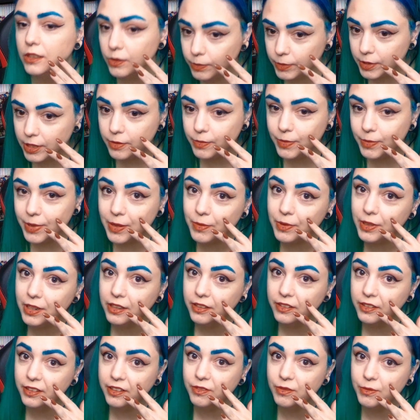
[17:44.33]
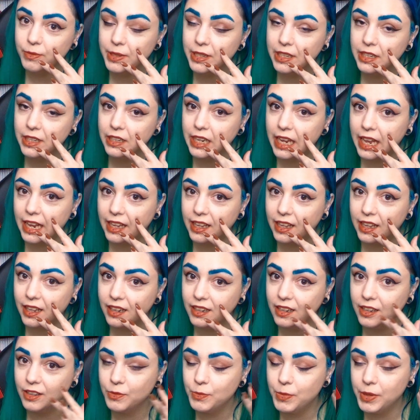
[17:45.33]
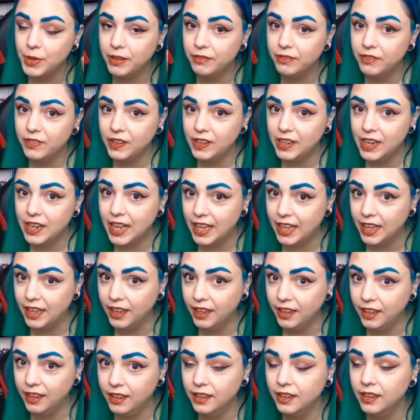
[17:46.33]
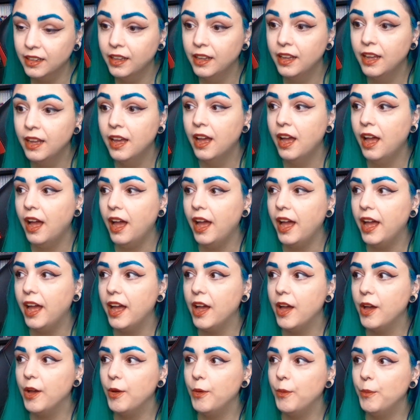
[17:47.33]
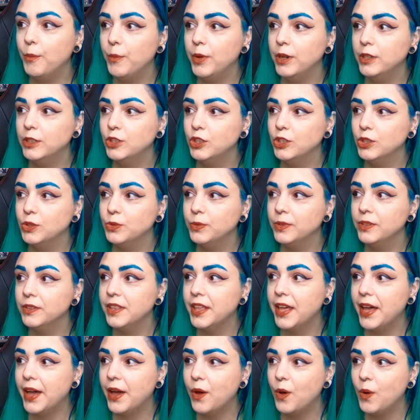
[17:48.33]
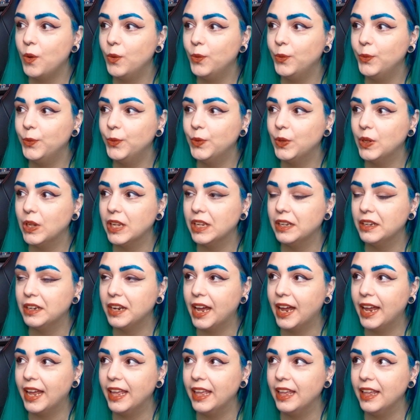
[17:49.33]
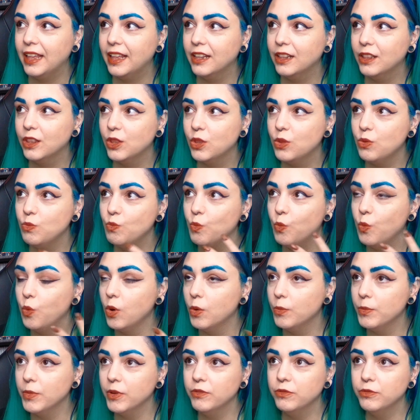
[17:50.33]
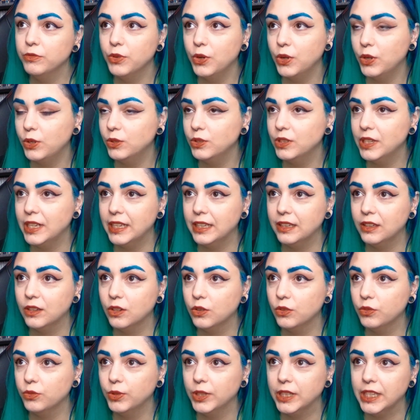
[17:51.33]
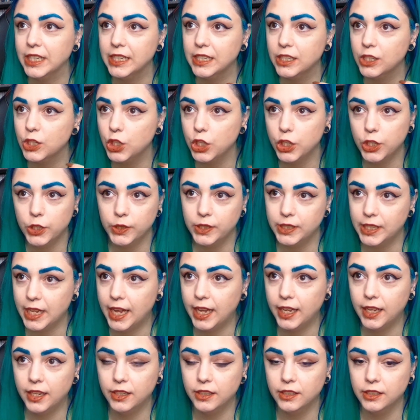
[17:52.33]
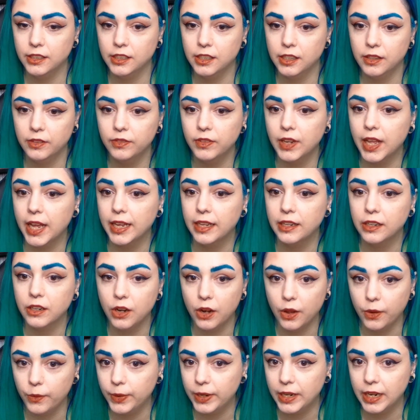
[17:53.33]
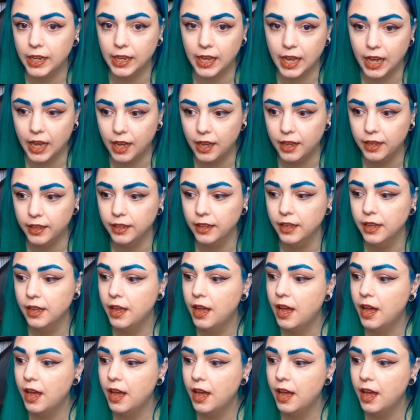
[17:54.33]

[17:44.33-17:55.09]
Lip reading: of the people are giving me like a little bit of an ick, just with that whole like woman falls in love within 2 seconds of like knowing a guy,